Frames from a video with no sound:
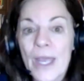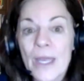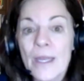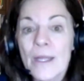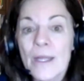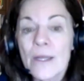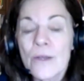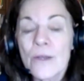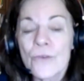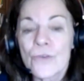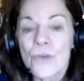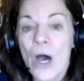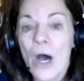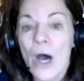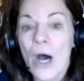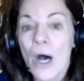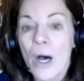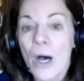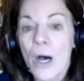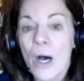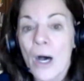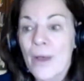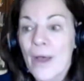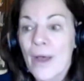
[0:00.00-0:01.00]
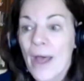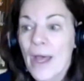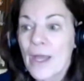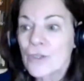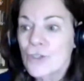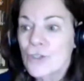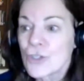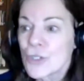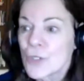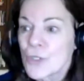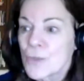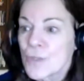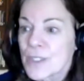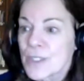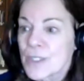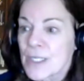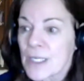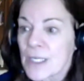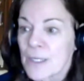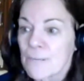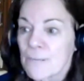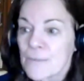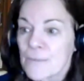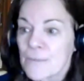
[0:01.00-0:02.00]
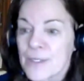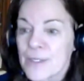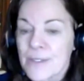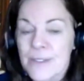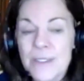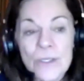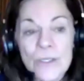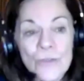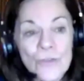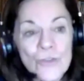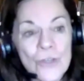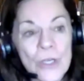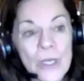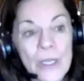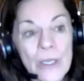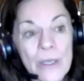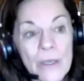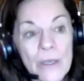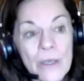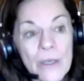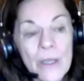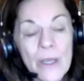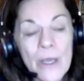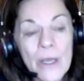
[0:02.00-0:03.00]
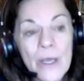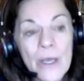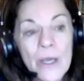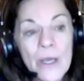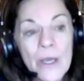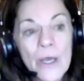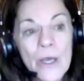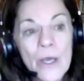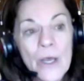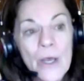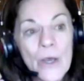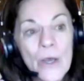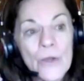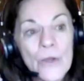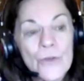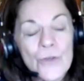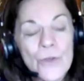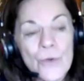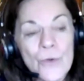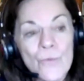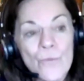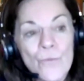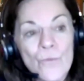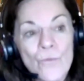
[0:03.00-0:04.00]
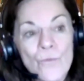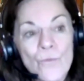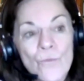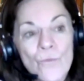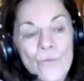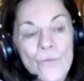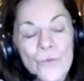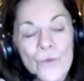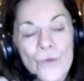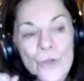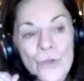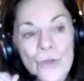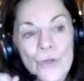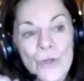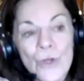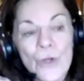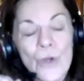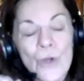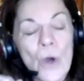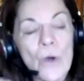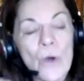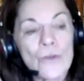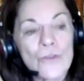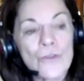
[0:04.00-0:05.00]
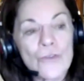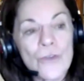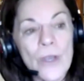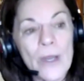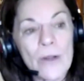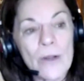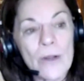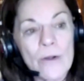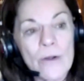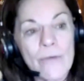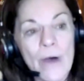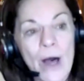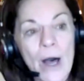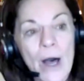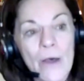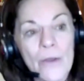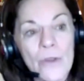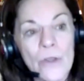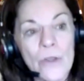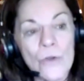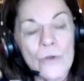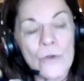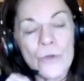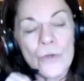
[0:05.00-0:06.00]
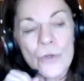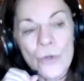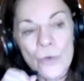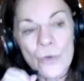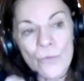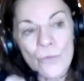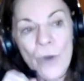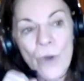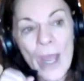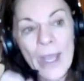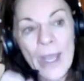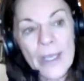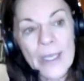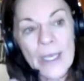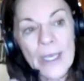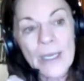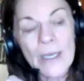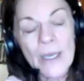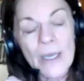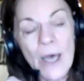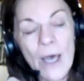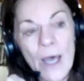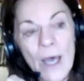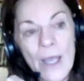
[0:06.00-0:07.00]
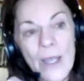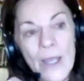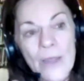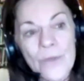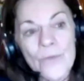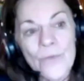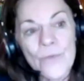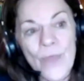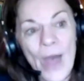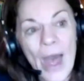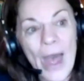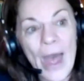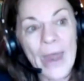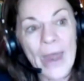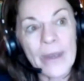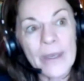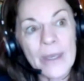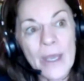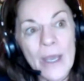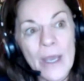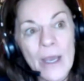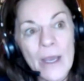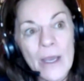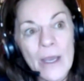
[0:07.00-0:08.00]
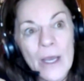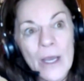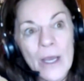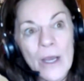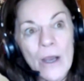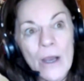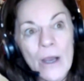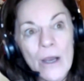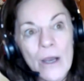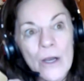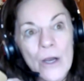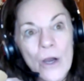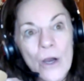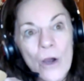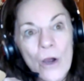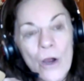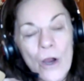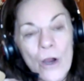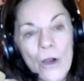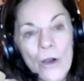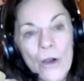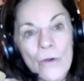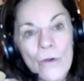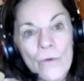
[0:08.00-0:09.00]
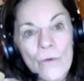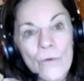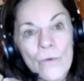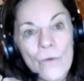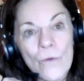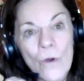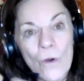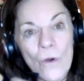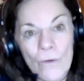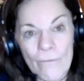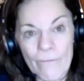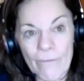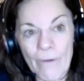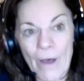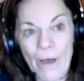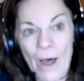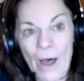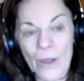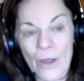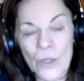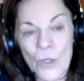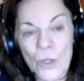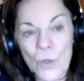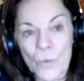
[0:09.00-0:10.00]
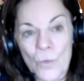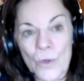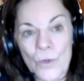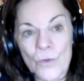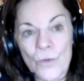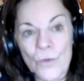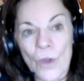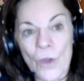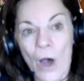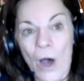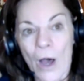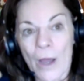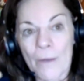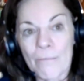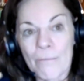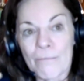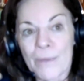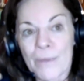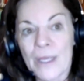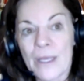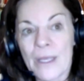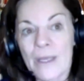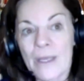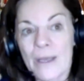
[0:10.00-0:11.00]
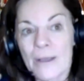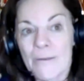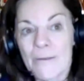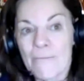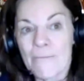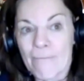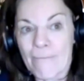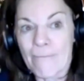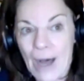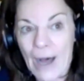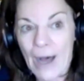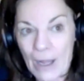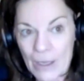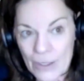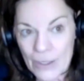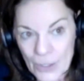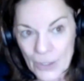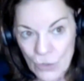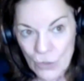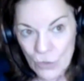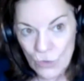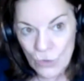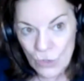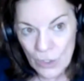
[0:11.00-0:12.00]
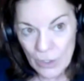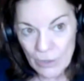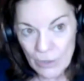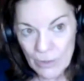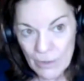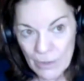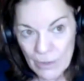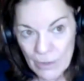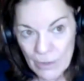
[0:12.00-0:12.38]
in a job and she was in a position to negotiate her value, to recognize that her value was not being valued,